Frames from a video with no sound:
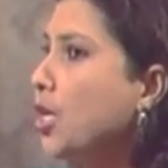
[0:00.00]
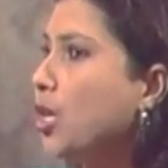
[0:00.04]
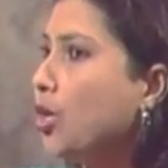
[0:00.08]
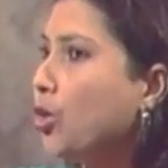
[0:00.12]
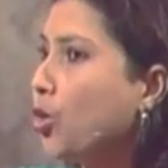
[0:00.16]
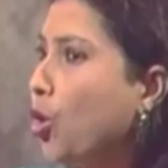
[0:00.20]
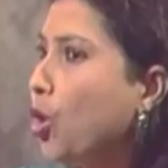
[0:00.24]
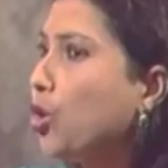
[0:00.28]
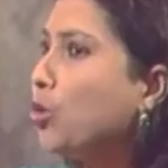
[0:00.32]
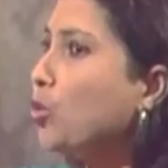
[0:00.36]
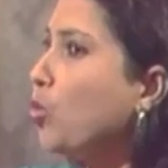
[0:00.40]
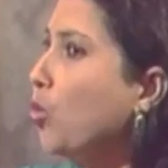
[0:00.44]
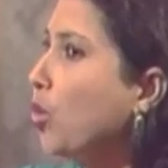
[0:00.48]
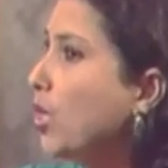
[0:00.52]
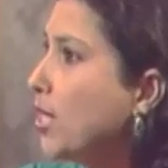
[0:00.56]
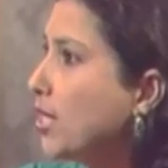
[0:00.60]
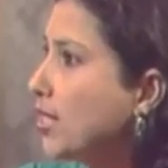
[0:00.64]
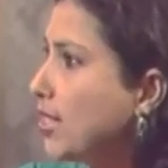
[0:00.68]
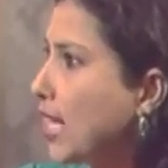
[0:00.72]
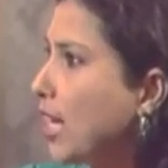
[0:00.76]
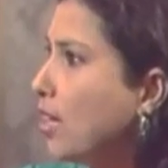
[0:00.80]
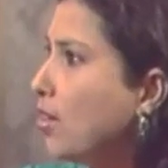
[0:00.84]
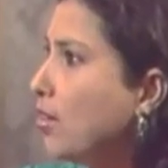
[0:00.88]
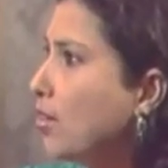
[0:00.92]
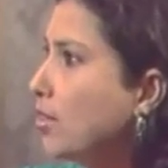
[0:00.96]
not only
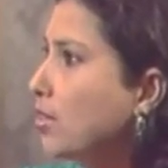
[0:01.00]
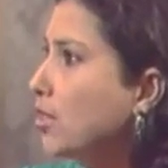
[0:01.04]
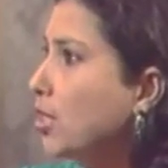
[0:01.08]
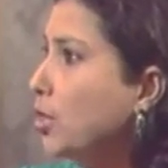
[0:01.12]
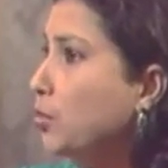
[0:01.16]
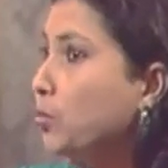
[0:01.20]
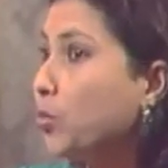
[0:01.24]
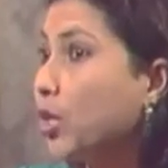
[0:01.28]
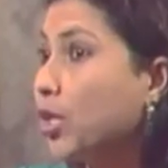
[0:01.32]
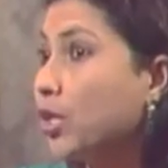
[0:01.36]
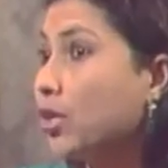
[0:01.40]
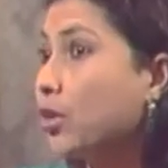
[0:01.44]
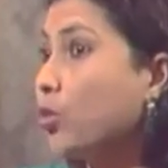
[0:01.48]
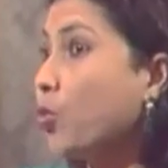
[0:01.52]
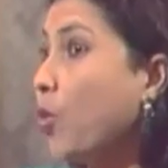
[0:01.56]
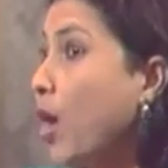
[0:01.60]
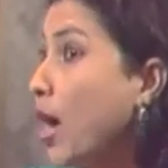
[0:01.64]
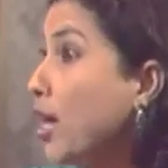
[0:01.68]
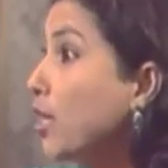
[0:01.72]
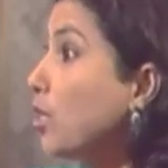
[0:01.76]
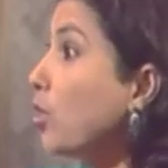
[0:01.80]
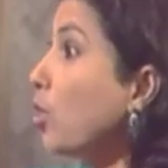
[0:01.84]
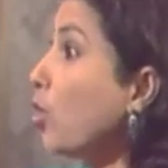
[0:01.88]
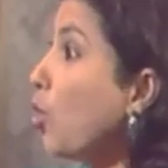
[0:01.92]
secularism, but quite a